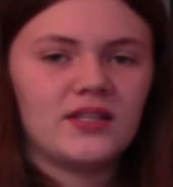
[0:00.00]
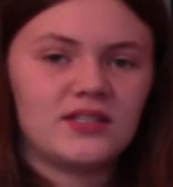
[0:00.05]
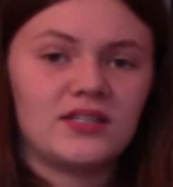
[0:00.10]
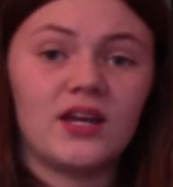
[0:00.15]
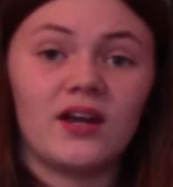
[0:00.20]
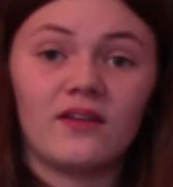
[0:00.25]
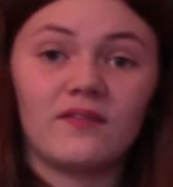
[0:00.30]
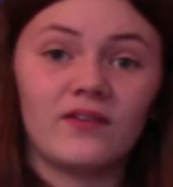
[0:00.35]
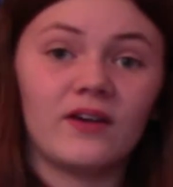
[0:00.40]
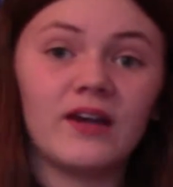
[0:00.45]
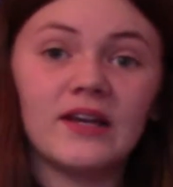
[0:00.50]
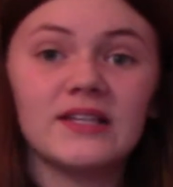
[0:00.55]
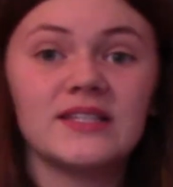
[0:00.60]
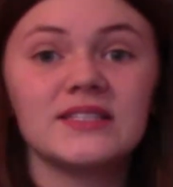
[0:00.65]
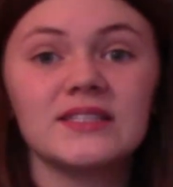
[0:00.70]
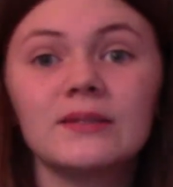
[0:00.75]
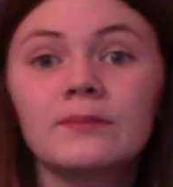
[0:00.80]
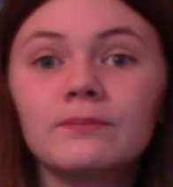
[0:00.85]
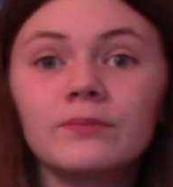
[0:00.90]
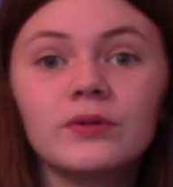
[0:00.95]
they are very
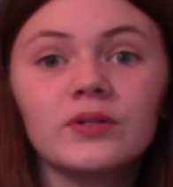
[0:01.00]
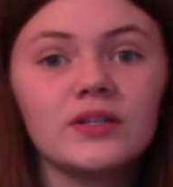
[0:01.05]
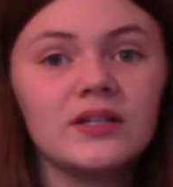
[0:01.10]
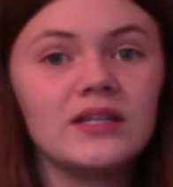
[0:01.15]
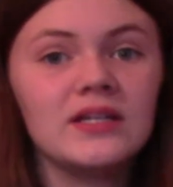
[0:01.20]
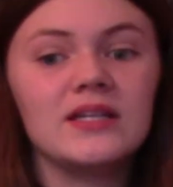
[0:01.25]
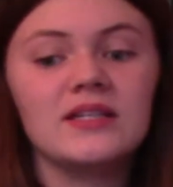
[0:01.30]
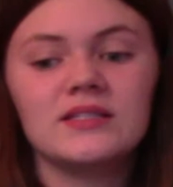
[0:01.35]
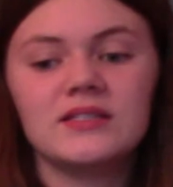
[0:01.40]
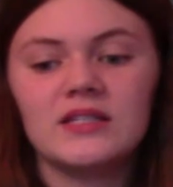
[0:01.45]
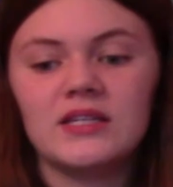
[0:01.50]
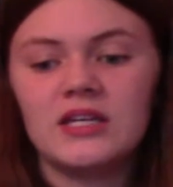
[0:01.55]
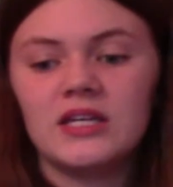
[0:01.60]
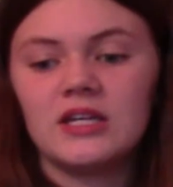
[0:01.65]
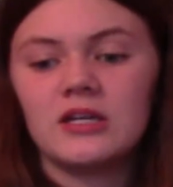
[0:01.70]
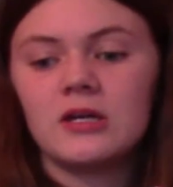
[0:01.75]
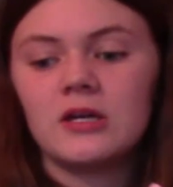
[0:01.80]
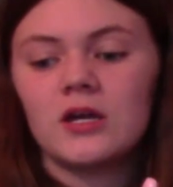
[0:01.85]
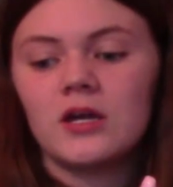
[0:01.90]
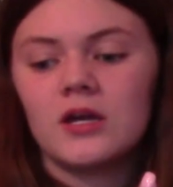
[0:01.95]
simple, easy,